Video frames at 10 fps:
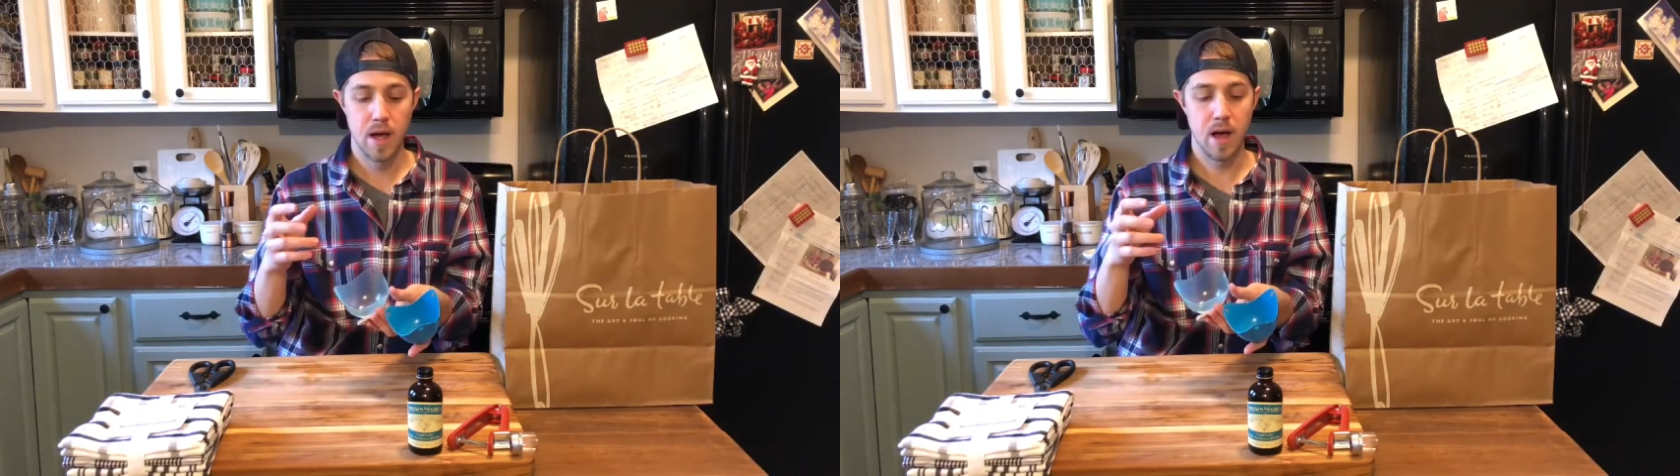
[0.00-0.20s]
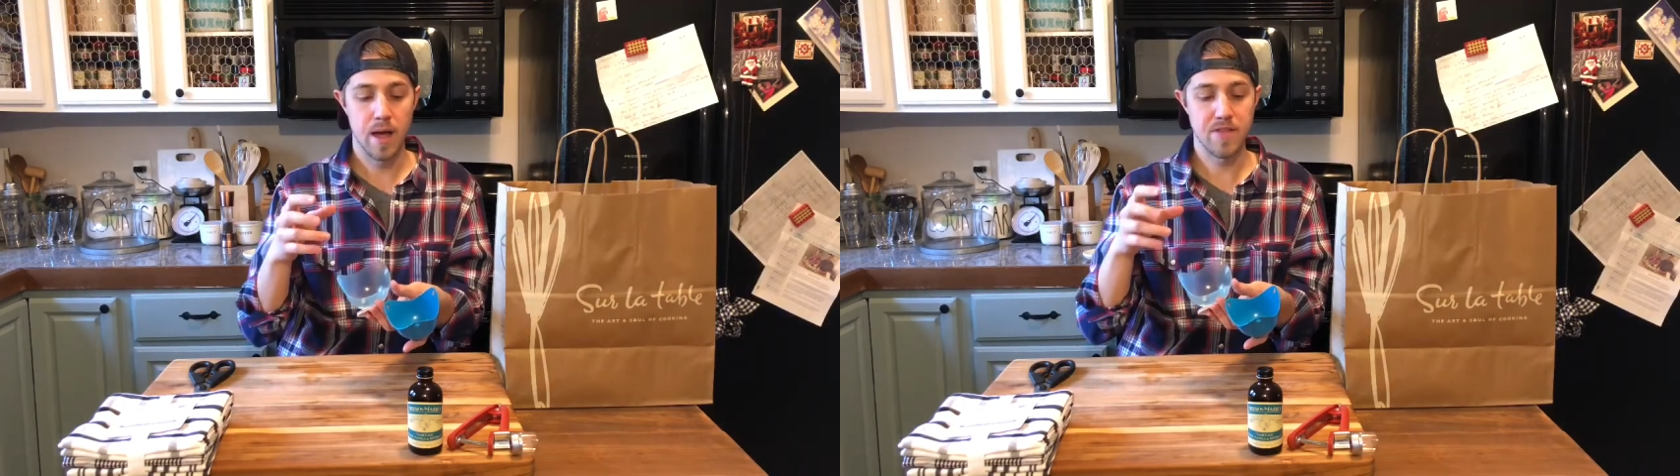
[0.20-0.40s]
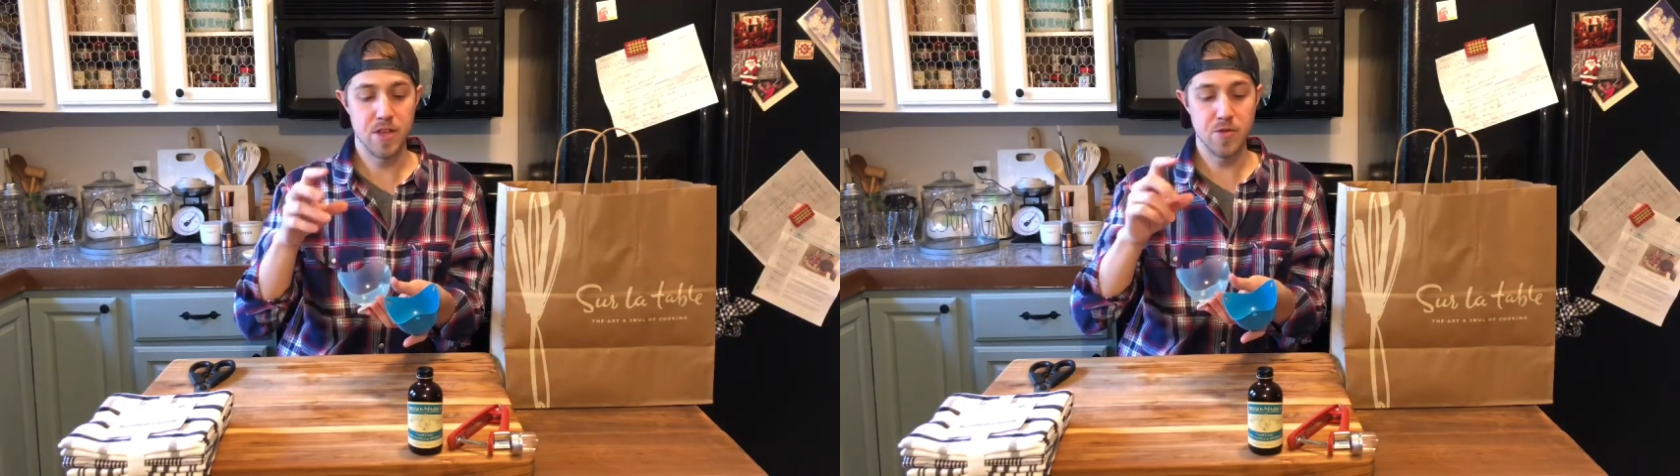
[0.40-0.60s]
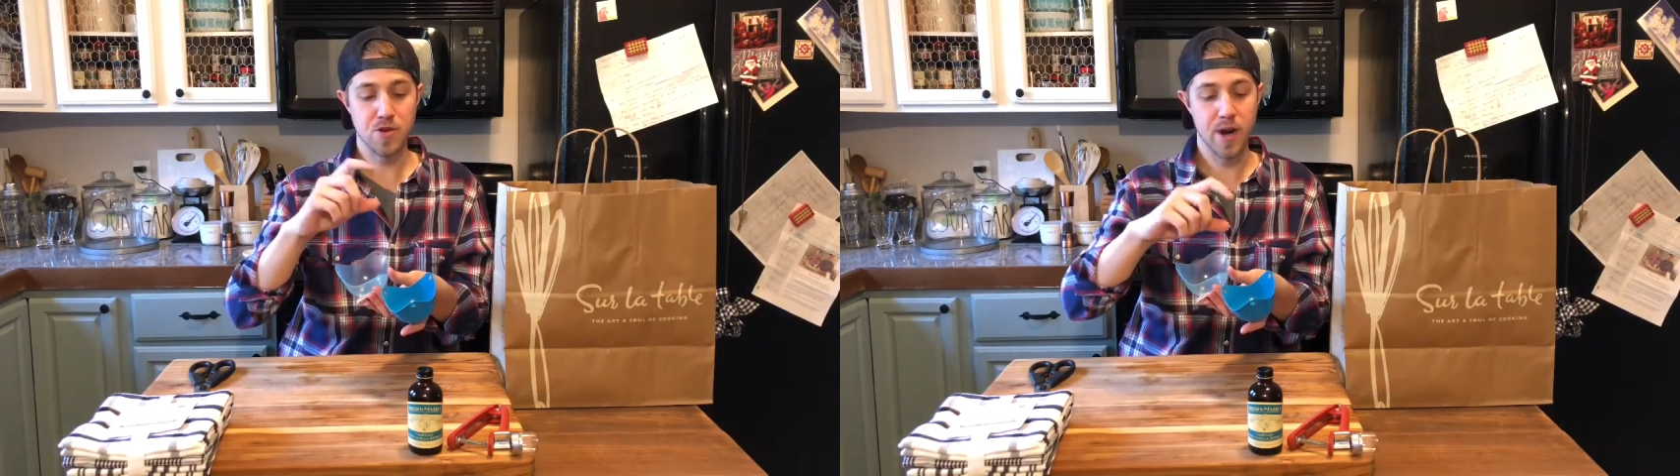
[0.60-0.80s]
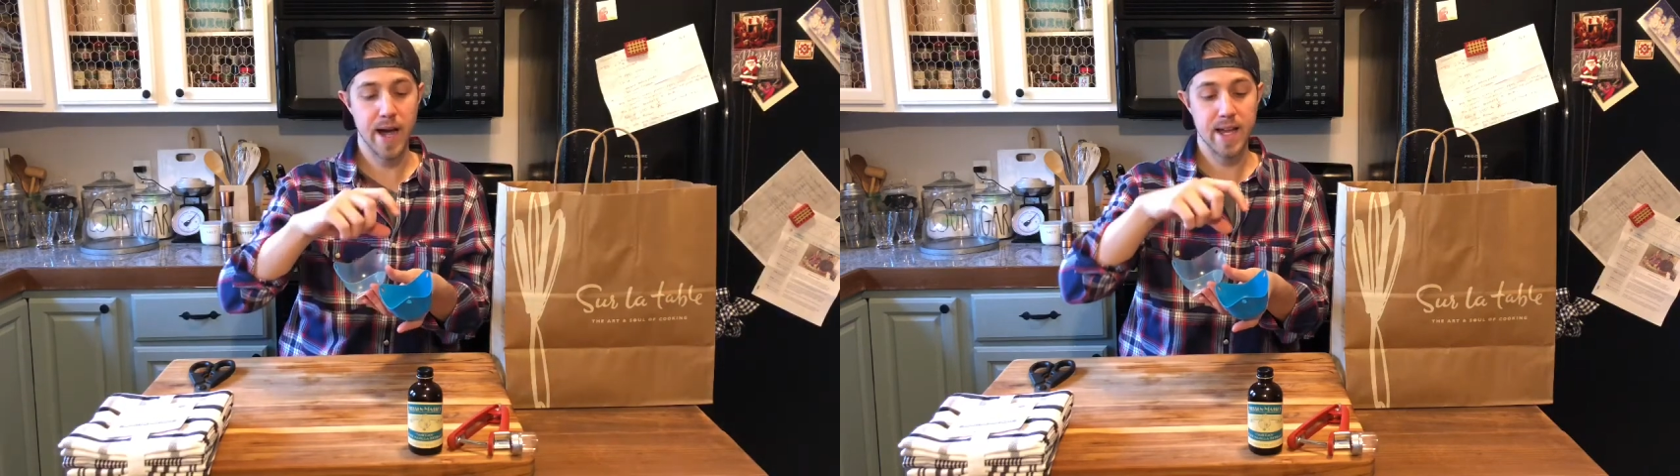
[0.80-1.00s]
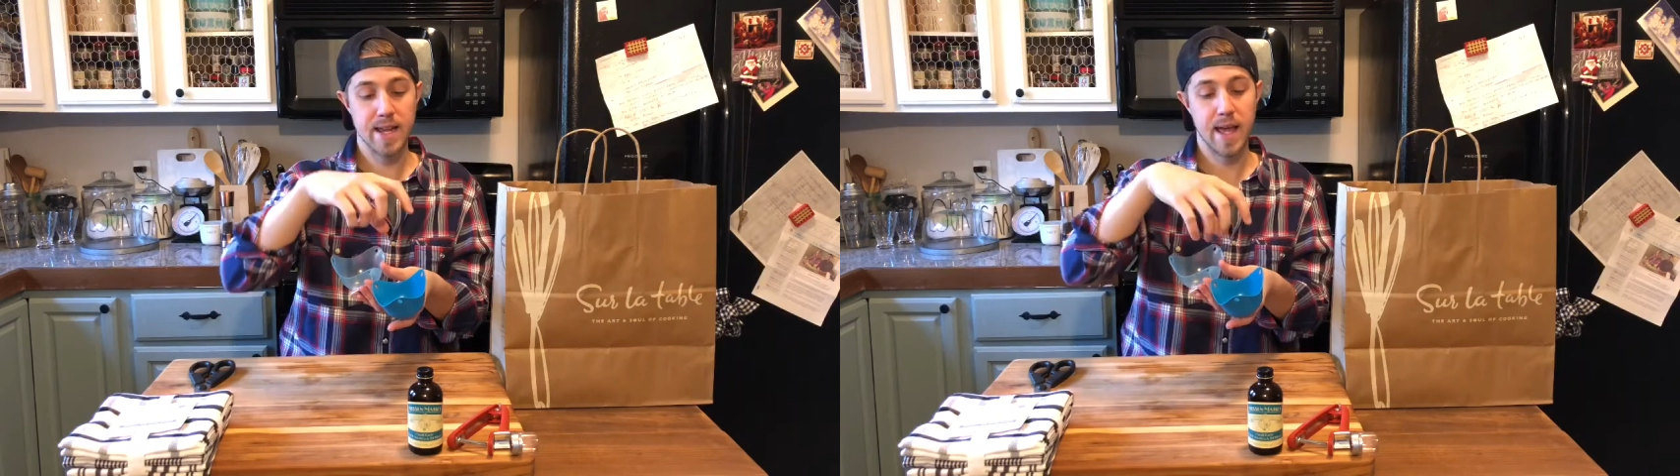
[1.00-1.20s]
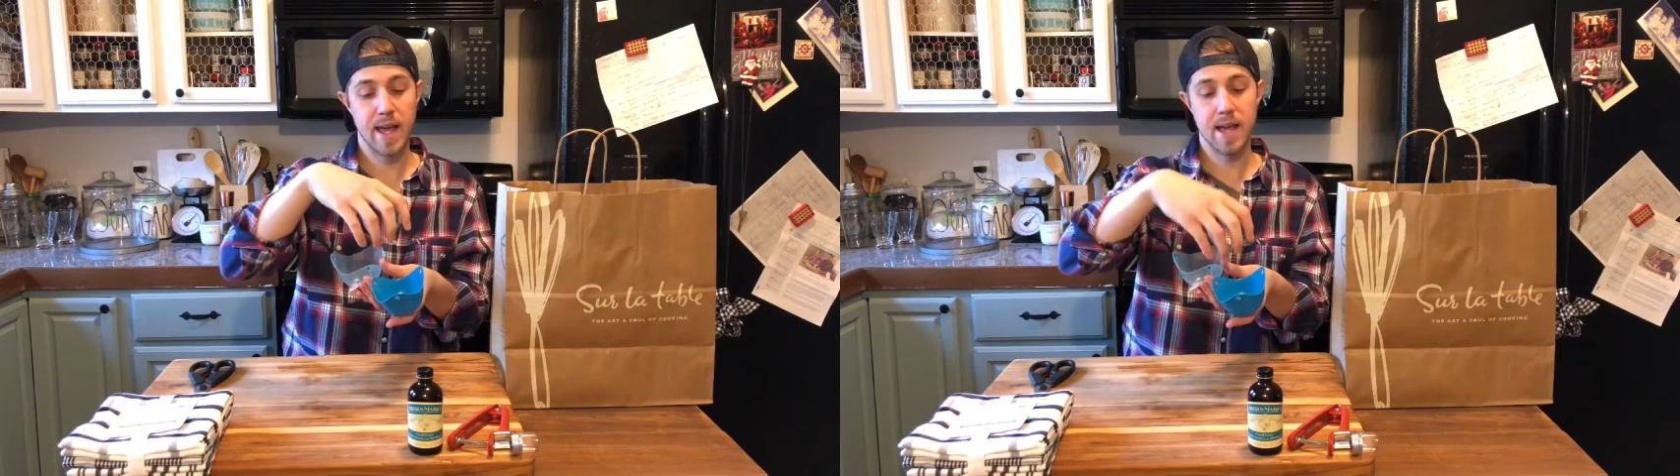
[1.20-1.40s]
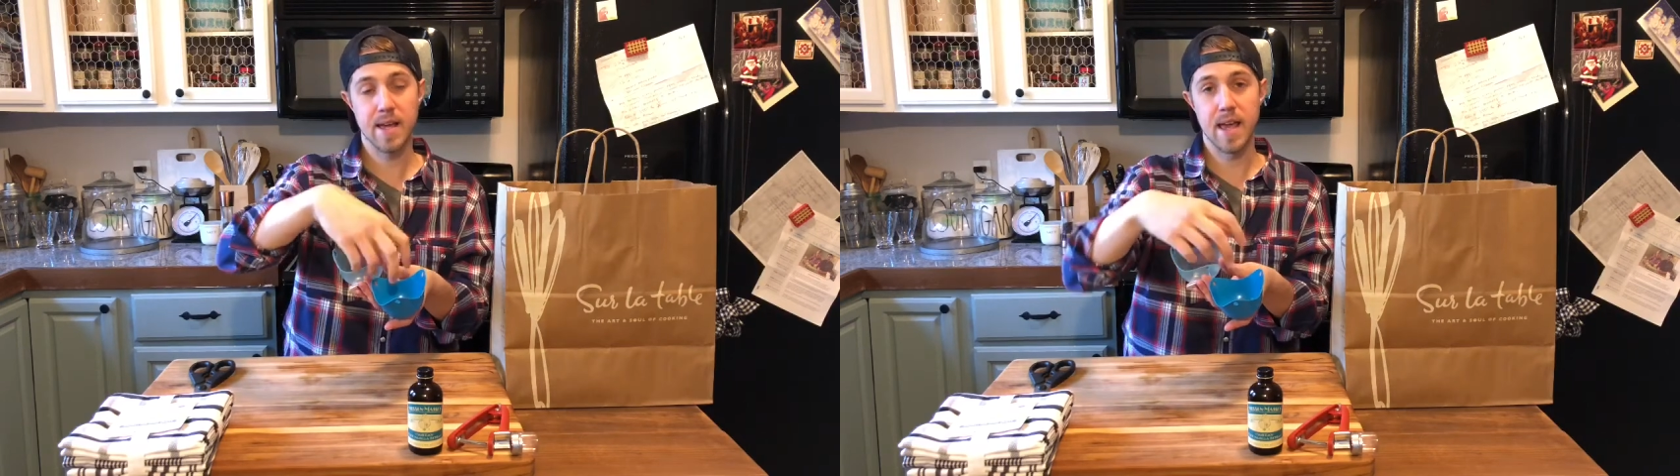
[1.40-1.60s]
uh, and then you crack an
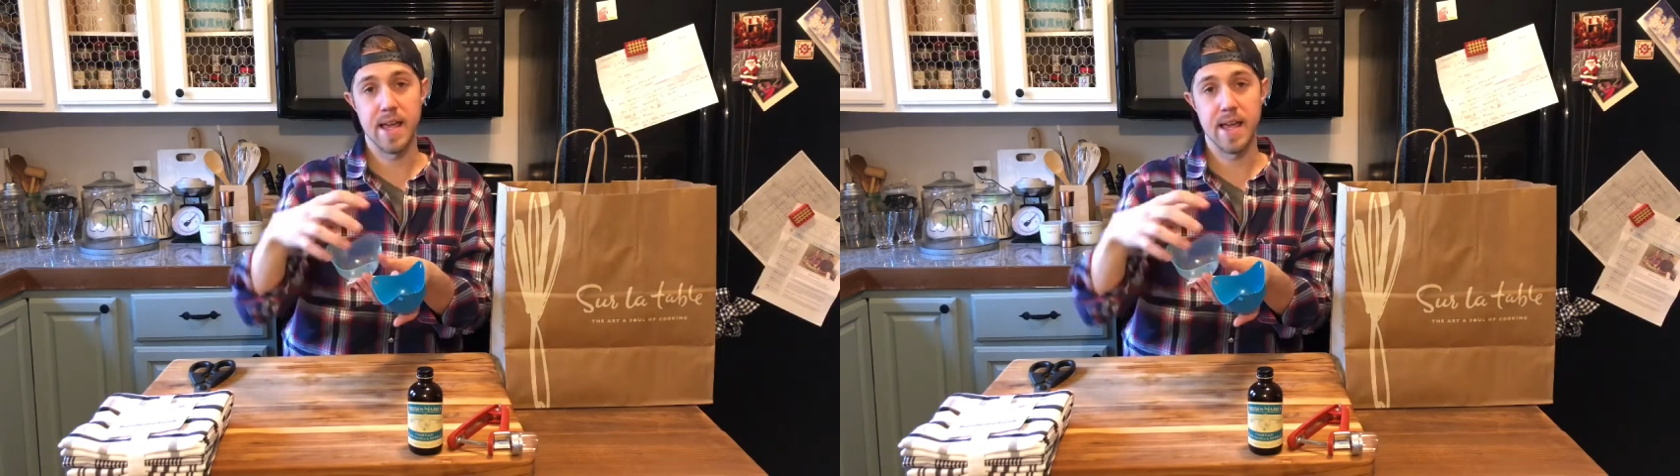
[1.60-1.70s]
egg